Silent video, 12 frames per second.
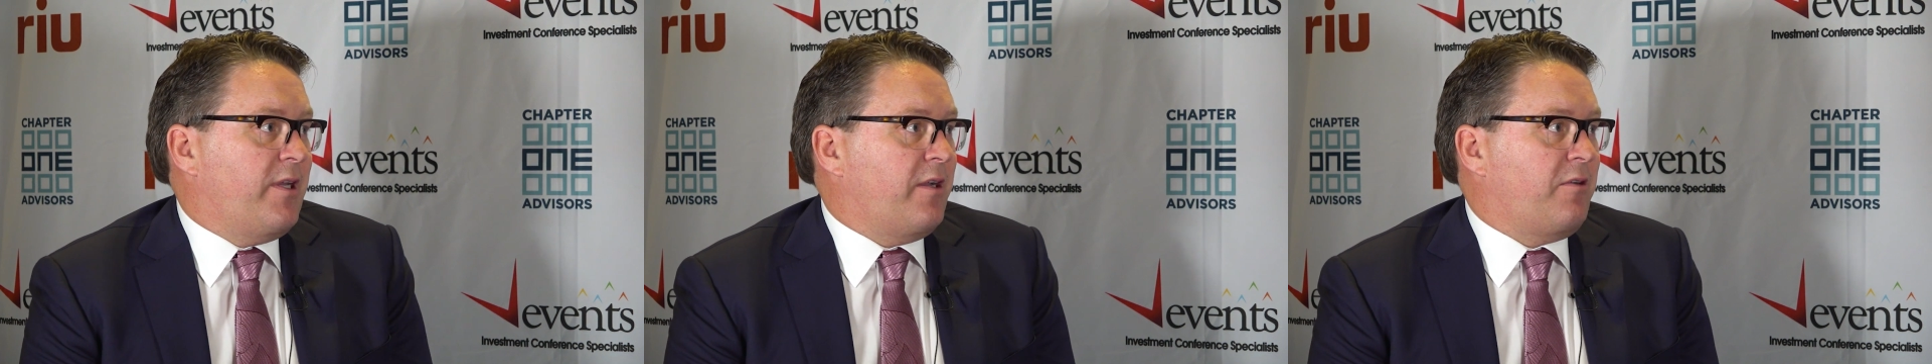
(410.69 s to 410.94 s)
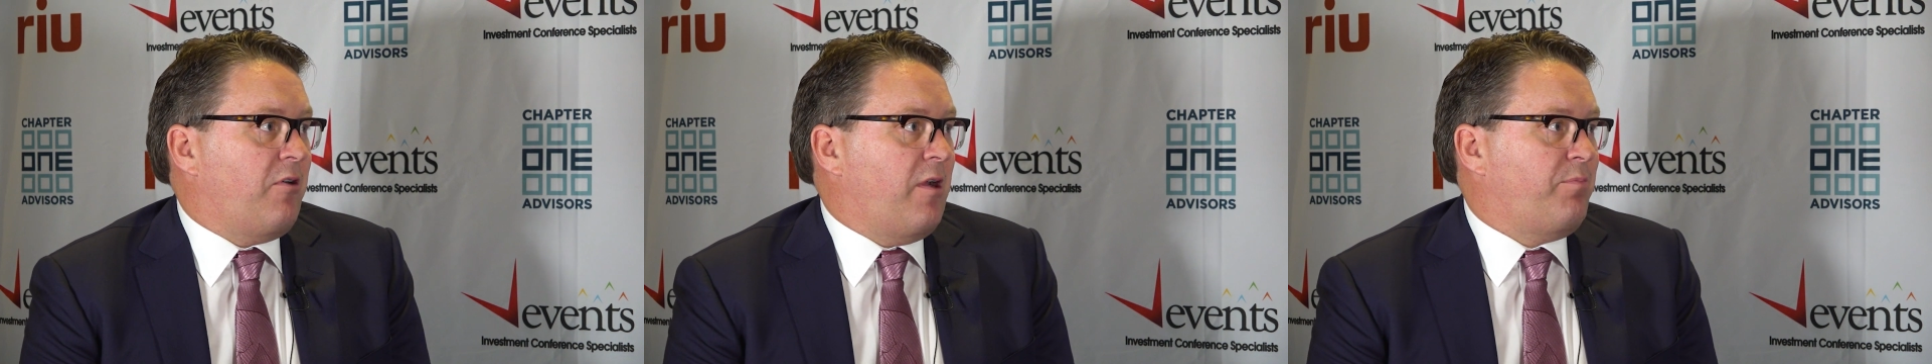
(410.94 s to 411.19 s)

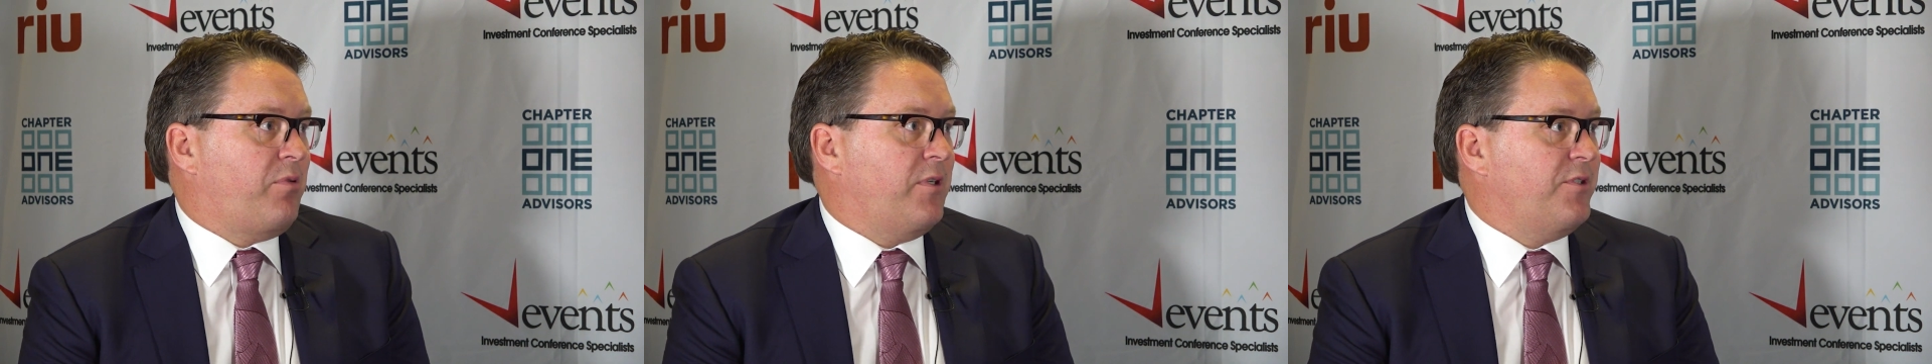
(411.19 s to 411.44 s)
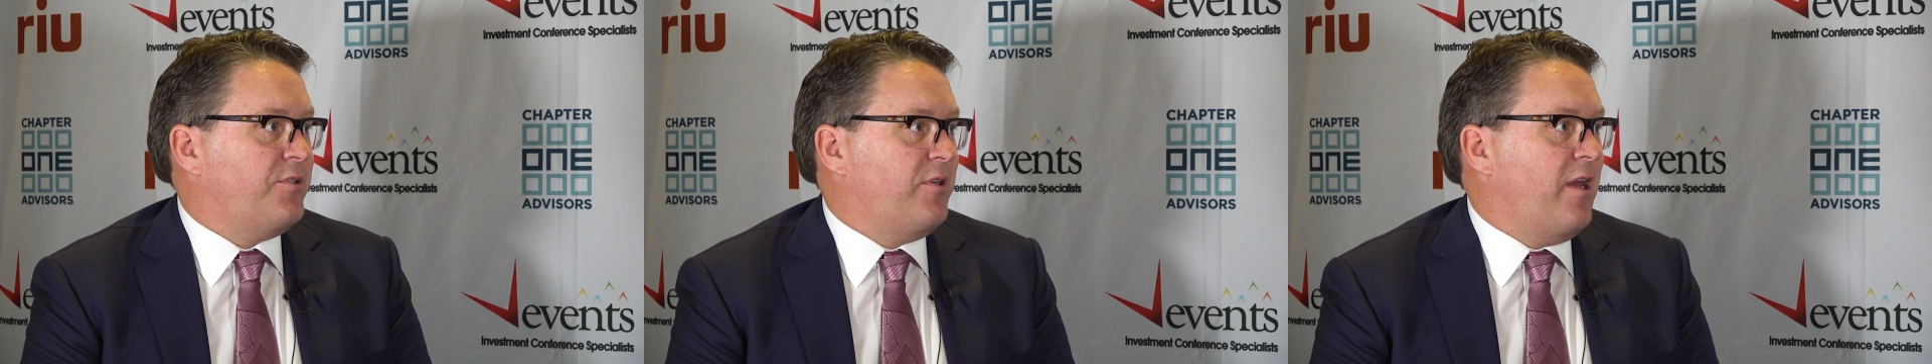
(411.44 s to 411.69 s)
get great
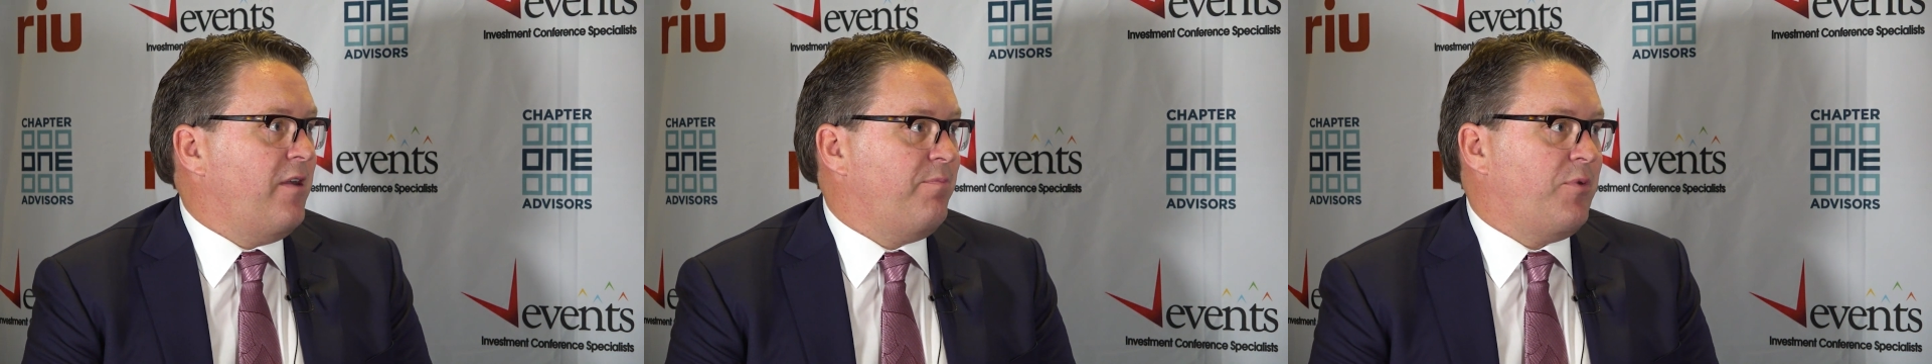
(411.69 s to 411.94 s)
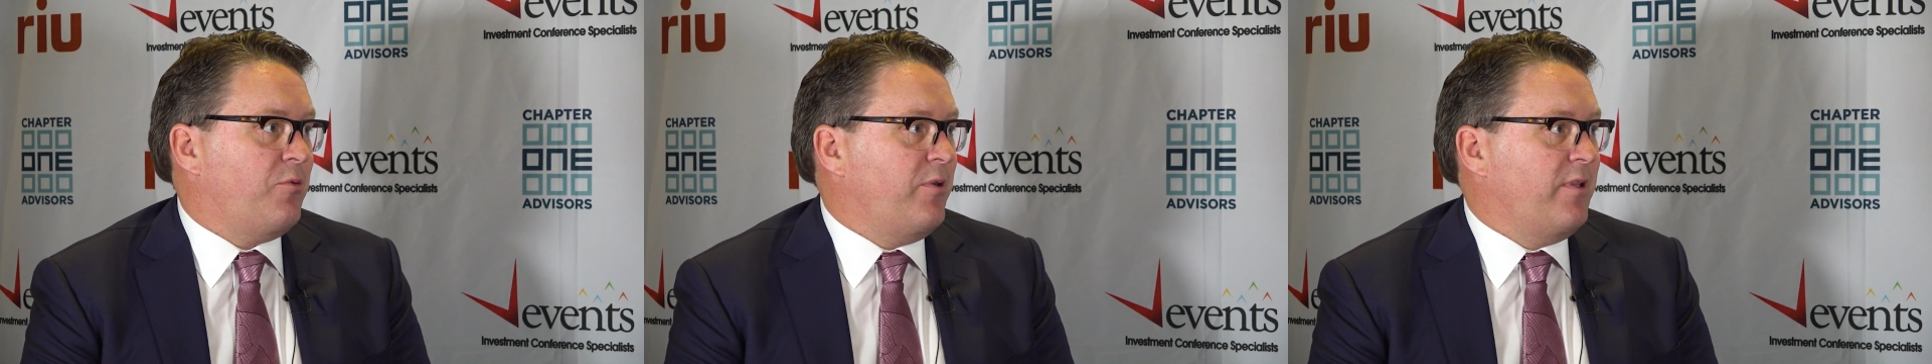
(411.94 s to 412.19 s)
pleasure out
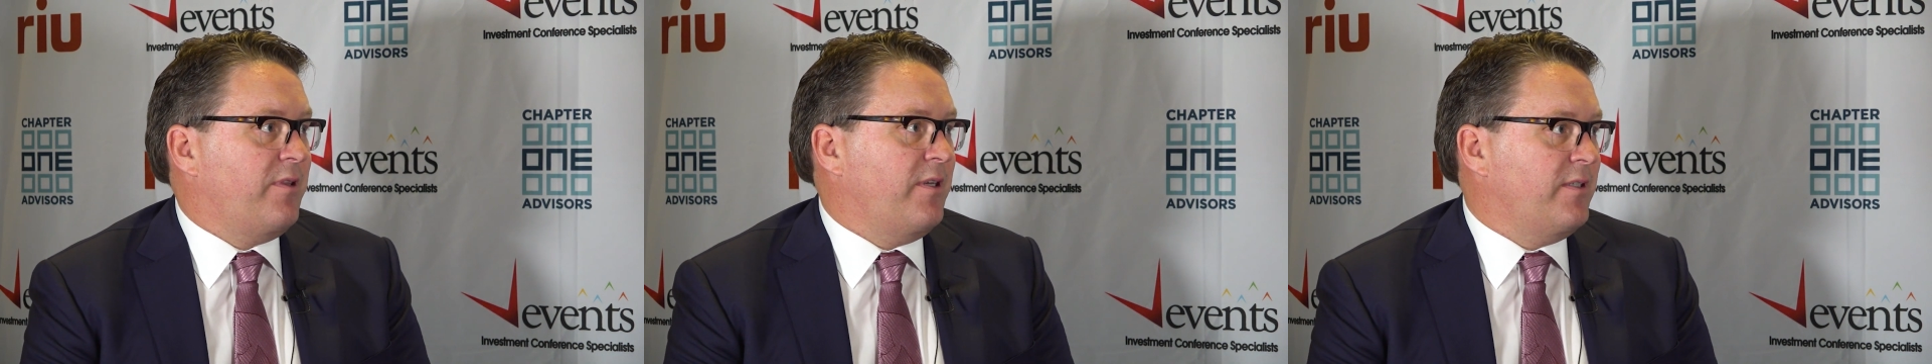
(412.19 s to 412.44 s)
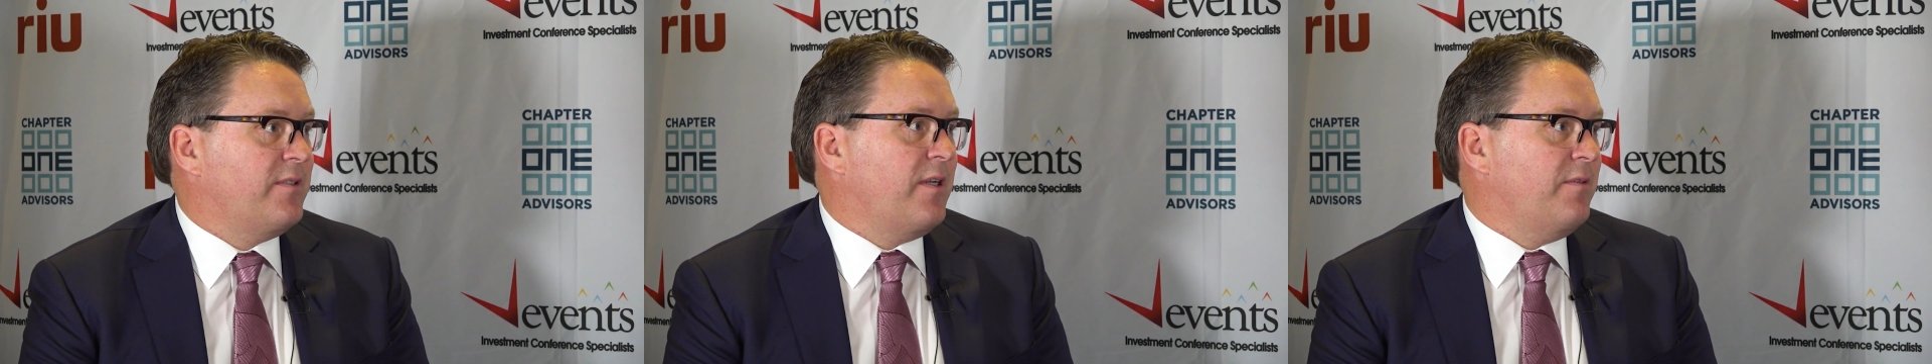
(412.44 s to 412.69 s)
of building things,